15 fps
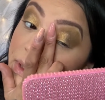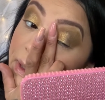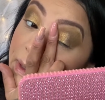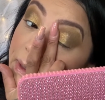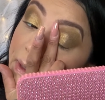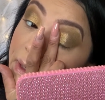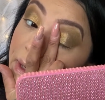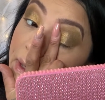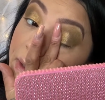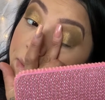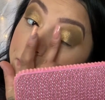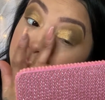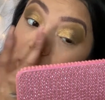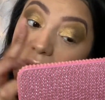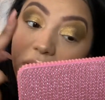And
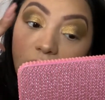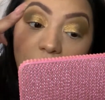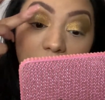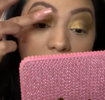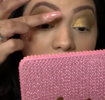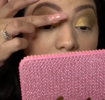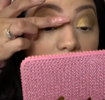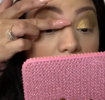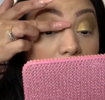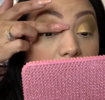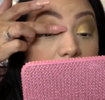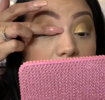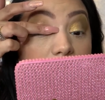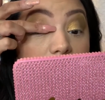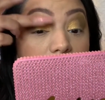I'm
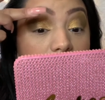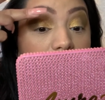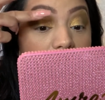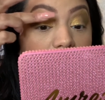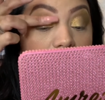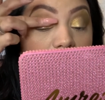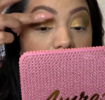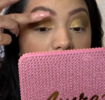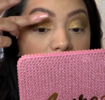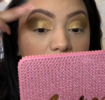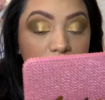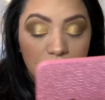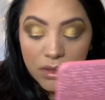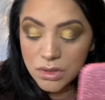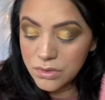actually
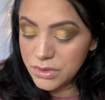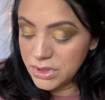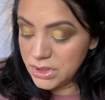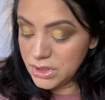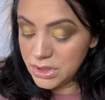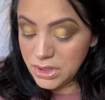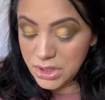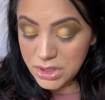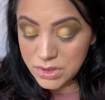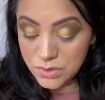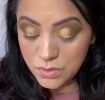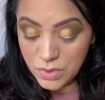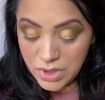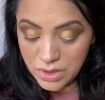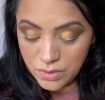gonna go in as
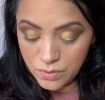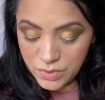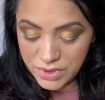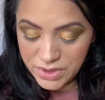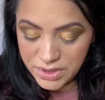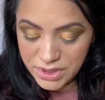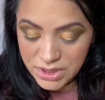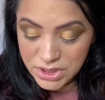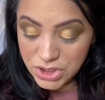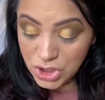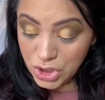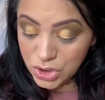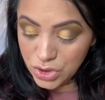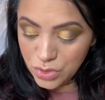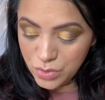well with the
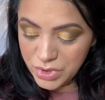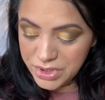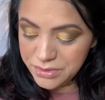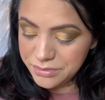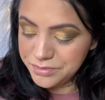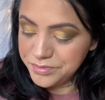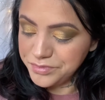darker one